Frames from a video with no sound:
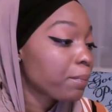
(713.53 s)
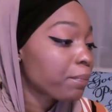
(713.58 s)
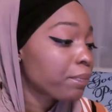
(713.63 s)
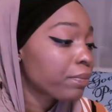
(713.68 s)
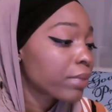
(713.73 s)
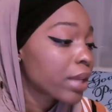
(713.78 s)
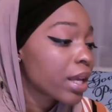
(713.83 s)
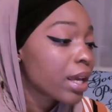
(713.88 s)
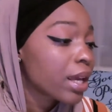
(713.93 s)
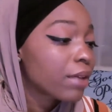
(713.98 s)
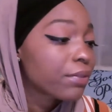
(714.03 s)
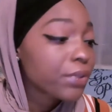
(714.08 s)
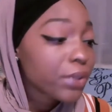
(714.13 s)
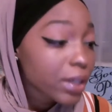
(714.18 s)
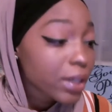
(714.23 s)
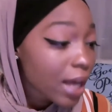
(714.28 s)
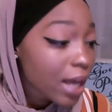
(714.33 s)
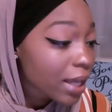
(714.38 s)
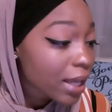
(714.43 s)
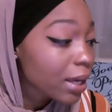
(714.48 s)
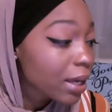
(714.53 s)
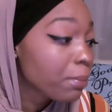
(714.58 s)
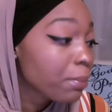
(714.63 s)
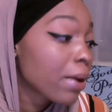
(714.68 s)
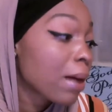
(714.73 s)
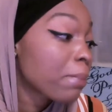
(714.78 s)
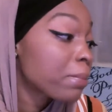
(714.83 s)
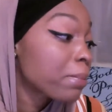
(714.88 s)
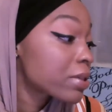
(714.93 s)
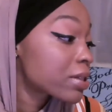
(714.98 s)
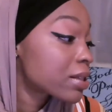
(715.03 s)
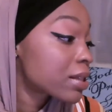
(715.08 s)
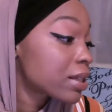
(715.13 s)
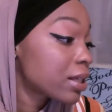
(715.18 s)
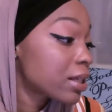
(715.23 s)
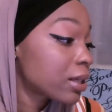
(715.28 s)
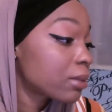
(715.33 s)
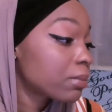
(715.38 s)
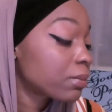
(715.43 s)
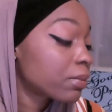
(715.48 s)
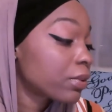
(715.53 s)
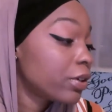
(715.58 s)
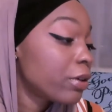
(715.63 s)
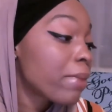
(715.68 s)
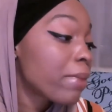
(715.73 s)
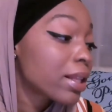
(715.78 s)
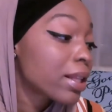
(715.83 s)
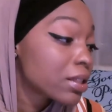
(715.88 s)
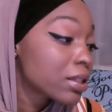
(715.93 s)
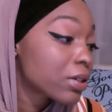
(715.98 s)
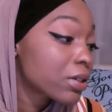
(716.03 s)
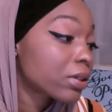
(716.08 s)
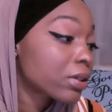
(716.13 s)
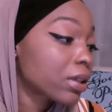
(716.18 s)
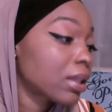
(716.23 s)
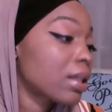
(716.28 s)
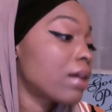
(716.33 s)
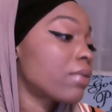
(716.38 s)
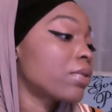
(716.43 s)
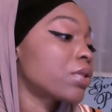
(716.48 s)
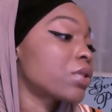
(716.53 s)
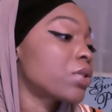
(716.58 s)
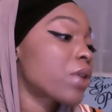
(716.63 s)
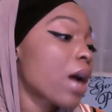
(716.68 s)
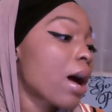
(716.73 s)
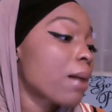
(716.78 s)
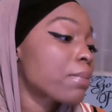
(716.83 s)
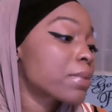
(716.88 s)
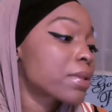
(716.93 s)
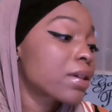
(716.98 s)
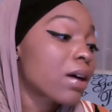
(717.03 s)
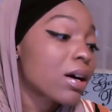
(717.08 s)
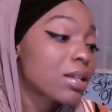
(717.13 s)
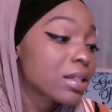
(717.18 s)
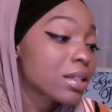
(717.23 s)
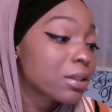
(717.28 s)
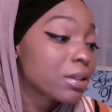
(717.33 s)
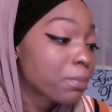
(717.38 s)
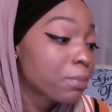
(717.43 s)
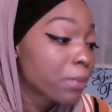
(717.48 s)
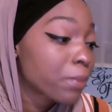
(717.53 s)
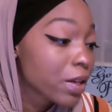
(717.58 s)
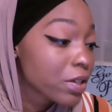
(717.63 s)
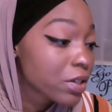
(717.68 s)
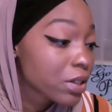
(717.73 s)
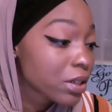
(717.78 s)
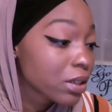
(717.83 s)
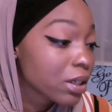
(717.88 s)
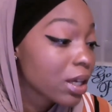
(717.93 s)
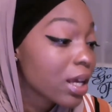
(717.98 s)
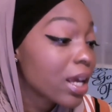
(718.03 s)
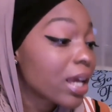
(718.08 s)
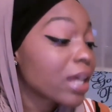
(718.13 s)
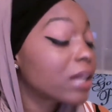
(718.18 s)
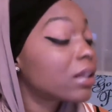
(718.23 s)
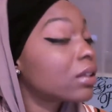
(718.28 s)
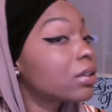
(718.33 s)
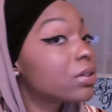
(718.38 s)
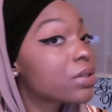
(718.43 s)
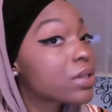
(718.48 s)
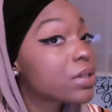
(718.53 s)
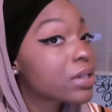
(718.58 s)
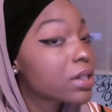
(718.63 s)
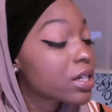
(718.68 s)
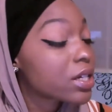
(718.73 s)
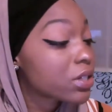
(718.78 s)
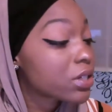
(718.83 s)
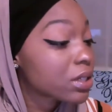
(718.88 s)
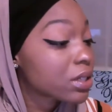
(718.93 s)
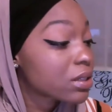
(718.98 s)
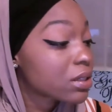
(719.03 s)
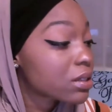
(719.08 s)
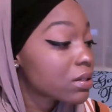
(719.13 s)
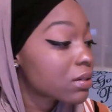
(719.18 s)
If you do not get proper sleep, your melatonin level drops, causing depression and hallucinations.